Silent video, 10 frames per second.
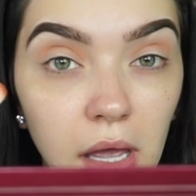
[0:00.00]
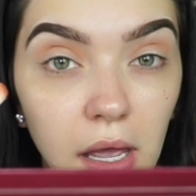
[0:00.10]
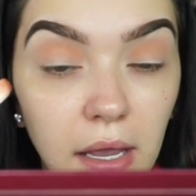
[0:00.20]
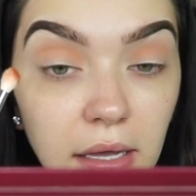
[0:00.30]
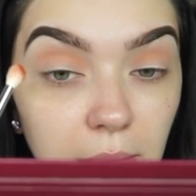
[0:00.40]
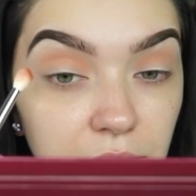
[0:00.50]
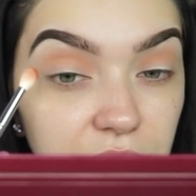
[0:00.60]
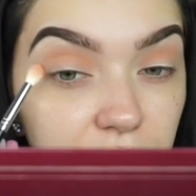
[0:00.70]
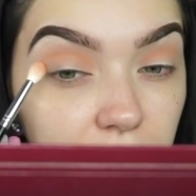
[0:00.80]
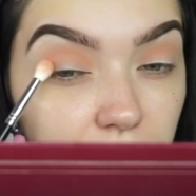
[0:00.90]
And I'm
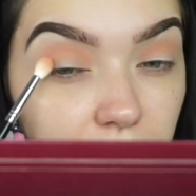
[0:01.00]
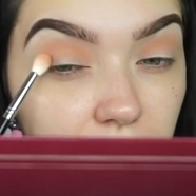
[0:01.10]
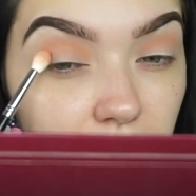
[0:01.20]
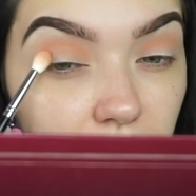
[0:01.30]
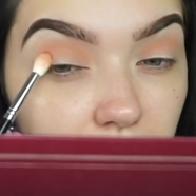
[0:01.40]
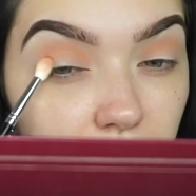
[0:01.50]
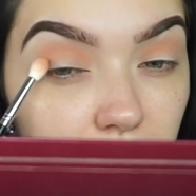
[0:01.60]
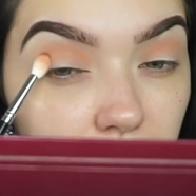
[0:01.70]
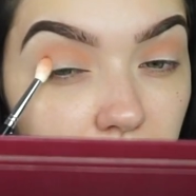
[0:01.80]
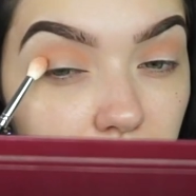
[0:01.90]
just gonna
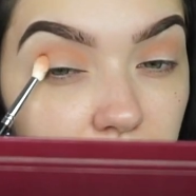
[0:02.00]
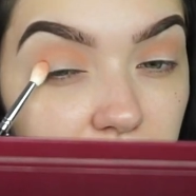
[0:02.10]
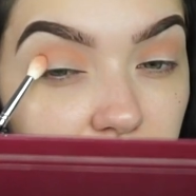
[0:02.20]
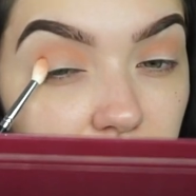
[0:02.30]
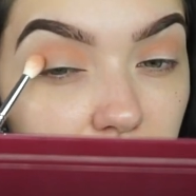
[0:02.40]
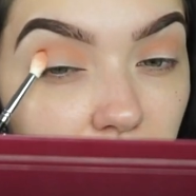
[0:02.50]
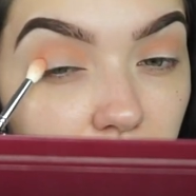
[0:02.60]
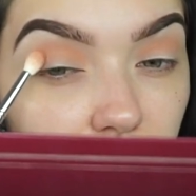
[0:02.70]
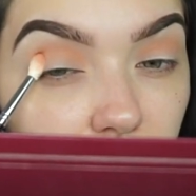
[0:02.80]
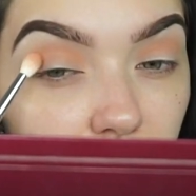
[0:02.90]
go,
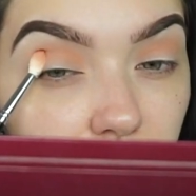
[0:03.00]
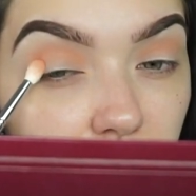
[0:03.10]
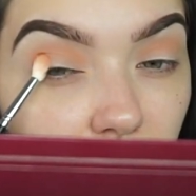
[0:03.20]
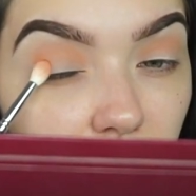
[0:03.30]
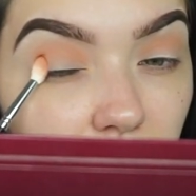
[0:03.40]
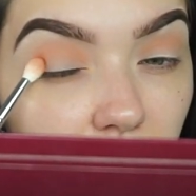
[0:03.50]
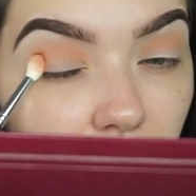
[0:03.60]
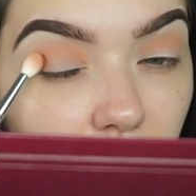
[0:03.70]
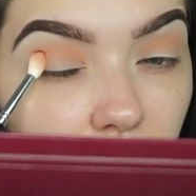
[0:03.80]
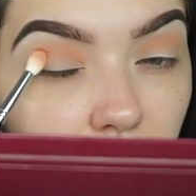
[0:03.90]
in and apply
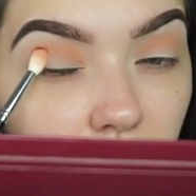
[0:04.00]
that.